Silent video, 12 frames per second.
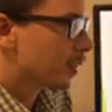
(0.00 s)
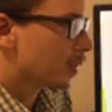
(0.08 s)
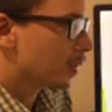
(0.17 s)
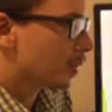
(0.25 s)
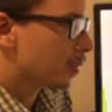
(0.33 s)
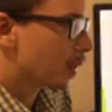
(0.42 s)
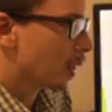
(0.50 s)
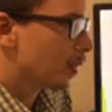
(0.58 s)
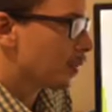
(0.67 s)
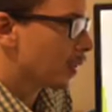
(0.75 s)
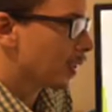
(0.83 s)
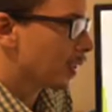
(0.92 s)
So
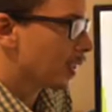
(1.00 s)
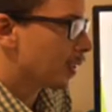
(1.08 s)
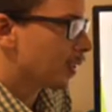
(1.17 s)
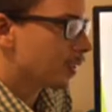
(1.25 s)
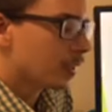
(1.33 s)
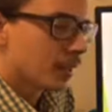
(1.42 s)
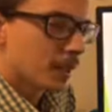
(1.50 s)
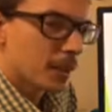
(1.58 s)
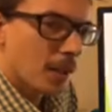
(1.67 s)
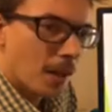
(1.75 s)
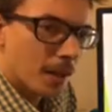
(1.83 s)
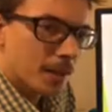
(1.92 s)
sometimes we can get
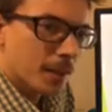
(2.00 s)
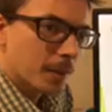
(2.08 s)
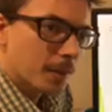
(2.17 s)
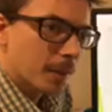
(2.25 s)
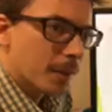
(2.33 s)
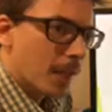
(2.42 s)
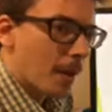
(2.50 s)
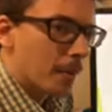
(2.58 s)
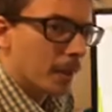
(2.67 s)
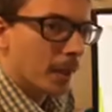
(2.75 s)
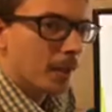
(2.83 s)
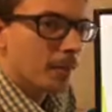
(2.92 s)
toxic
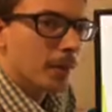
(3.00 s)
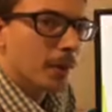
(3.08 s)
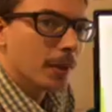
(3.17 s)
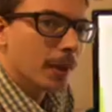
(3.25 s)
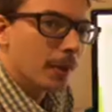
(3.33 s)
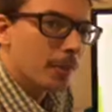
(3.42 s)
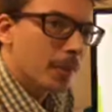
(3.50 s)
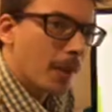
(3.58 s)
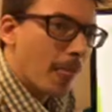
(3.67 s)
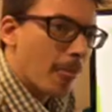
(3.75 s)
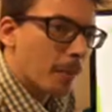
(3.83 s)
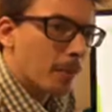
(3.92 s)
metabolite buildup
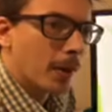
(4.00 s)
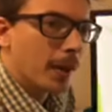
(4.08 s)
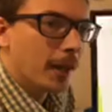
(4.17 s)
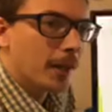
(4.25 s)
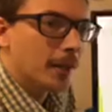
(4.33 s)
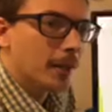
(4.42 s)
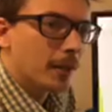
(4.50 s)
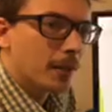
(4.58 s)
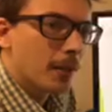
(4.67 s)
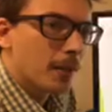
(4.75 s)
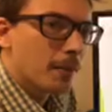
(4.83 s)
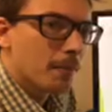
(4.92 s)
in the brain. There
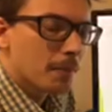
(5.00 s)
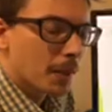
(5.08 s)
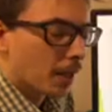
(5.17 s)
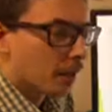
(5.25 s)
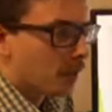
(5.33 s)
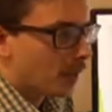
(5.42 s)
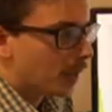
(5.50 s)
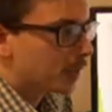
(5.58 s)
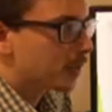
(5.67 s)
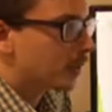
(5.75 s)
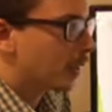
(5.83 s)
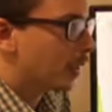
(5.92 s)
are
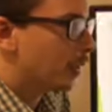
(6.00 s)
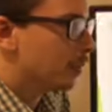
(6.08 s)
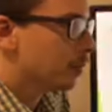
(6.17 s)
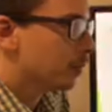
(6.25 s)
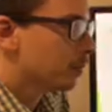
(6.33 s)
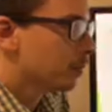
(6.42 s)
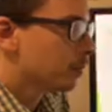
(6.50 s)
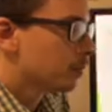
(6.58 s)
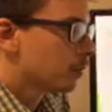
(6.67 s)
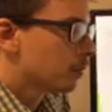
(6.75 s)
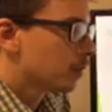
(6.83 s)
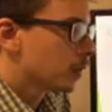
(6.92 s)
thoughts on
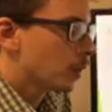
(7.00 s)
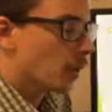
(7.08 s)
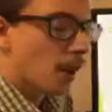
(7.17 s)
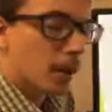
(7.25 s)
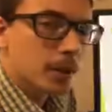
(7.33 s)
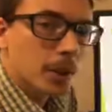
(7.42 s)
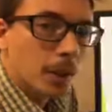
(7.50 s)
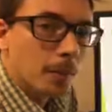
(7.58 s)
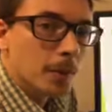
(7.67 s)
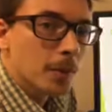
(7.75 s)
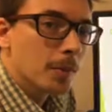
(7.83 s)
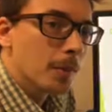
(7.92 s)
long term,
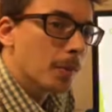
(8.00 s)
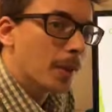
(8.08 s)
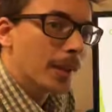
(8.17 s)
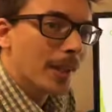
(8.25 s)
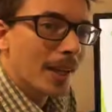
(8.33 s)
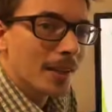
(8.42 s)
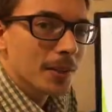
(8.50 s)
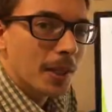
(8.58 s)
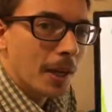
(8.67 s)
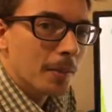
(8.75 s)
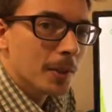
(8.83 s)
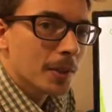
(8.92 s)
this would be more like
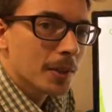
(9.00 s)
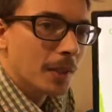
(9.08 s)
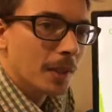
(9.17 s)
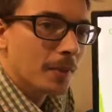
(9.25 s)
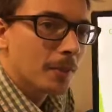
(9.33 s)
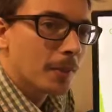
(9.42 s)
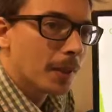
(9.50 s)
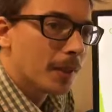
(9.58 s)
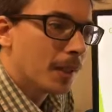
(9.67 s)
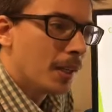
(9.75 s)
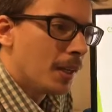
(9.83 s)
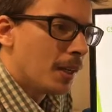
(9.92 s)
Alzheimer's stuff, but
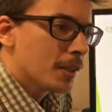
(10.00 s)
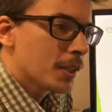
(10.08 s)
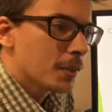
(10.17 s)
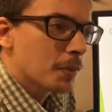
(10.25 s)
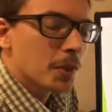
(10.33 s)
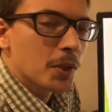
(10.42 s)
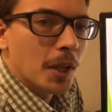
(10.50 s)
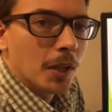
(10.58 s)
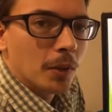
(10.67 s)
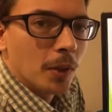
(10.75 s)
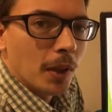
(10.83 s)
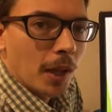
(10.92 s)
just for
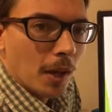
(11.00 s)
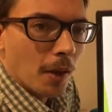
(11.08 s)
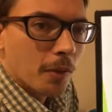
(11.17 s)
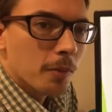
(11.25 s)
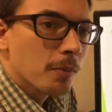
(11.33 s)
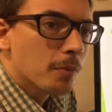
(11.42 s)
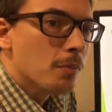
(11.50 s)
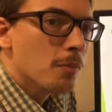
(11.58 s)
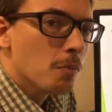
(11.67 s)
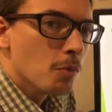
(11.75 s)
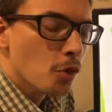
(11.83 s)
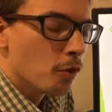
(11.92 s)
general health,
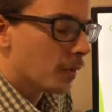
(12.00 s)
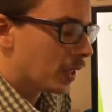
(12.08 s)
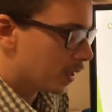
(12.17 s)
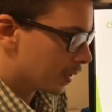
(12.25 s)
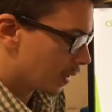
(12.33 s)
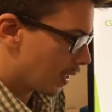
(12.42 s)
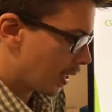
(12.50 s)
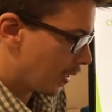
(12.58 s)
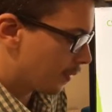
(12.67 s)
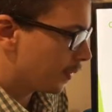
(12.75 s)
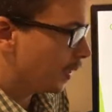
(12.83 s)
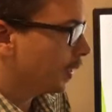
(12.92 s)
movement is
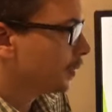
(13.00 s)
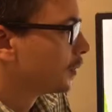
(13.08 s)
life, right?